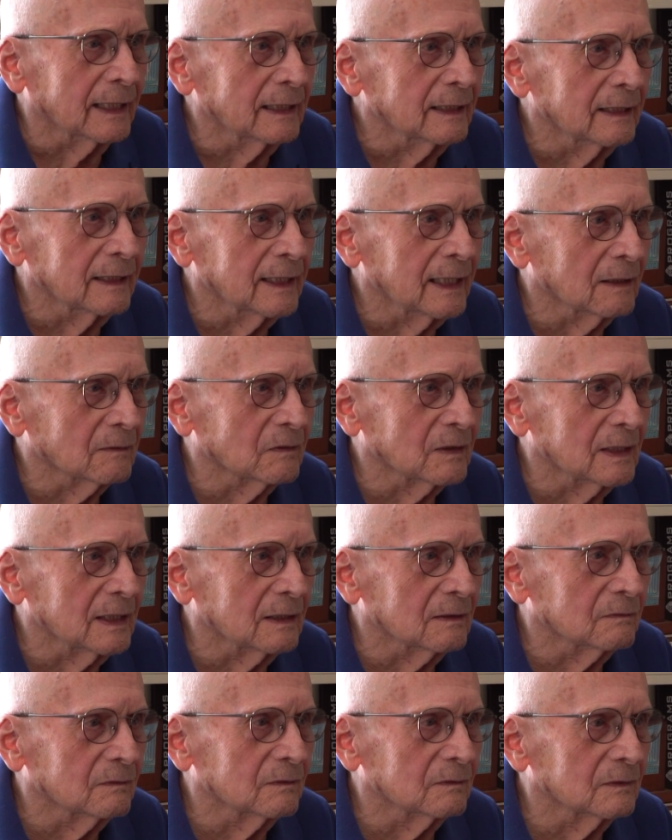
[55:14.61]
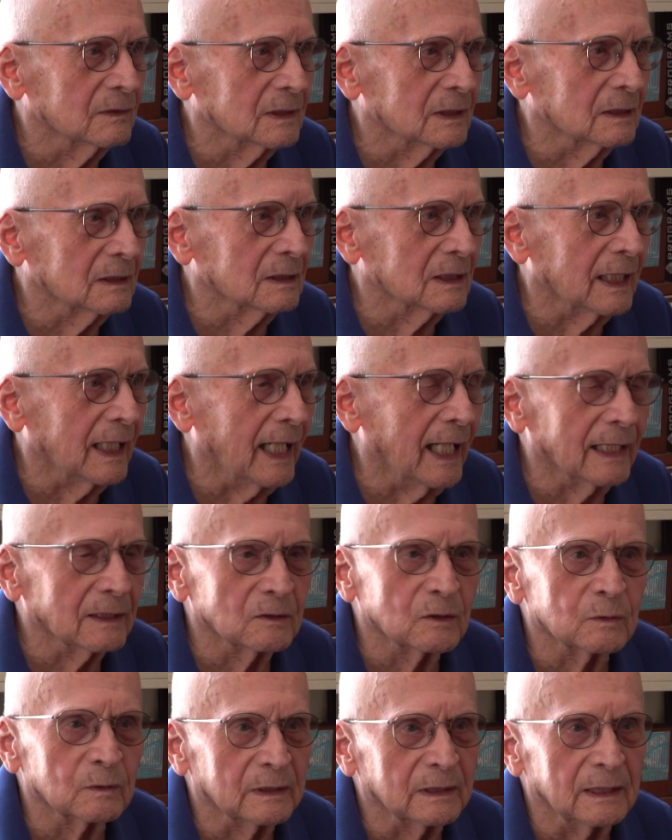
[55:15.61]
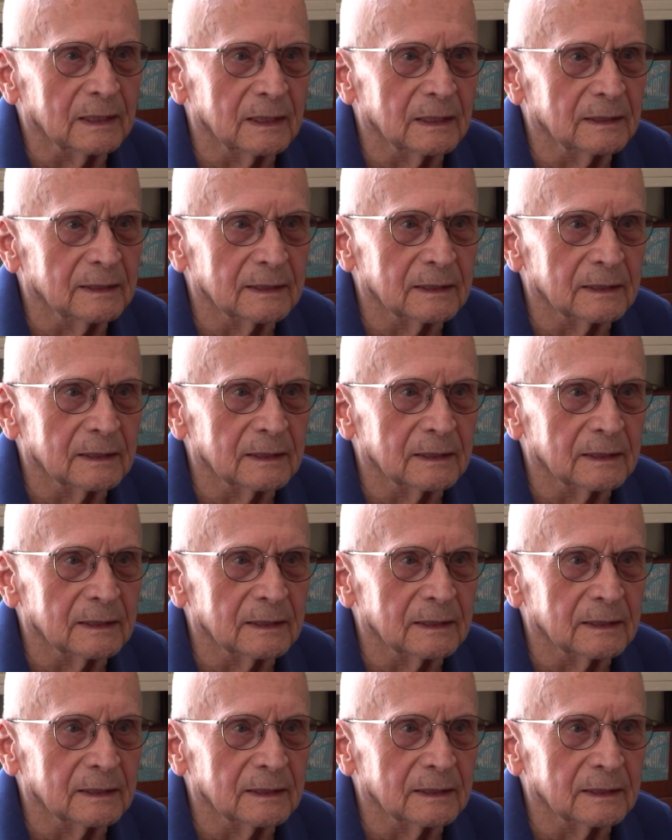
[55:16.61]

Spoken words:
I didn't have to have actually